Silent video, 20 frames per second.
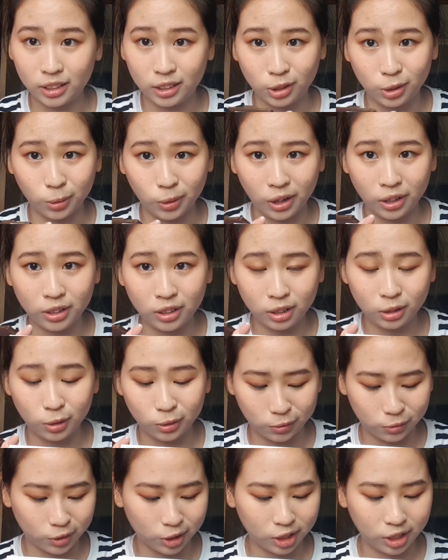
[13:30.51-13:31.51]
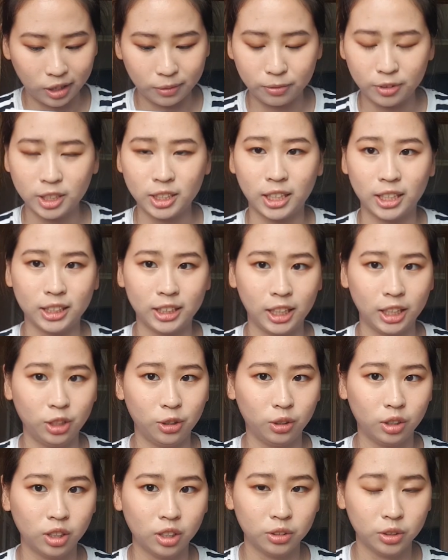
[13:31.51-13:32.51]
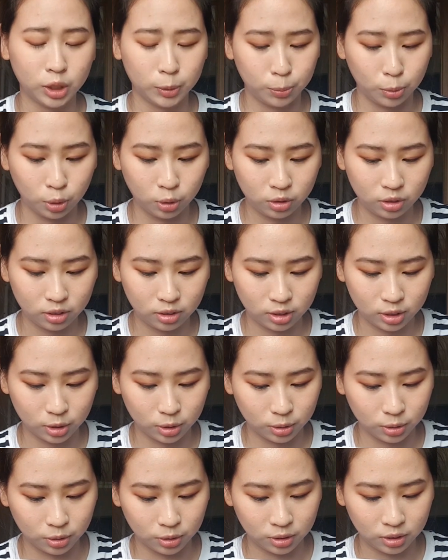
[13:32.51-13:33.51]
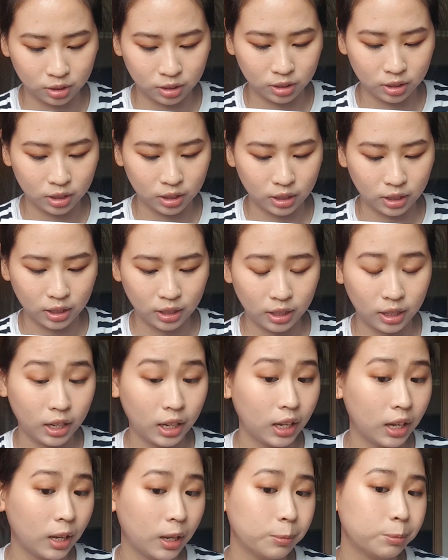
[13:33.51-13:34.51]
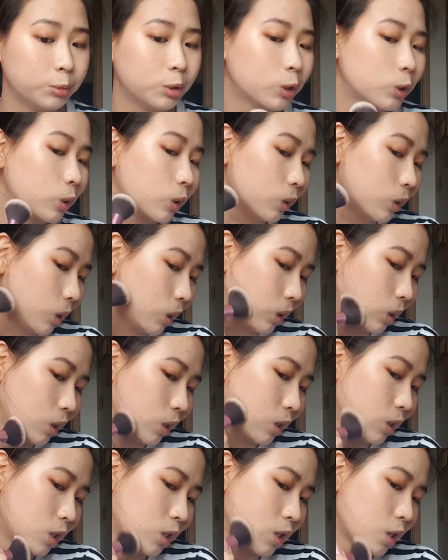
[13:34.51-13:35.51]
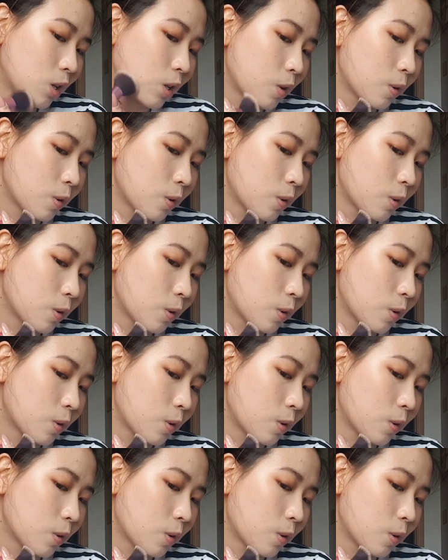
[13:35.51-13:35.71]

do I need to further emphasize that your girl is broke? So, I'm just gonna take this.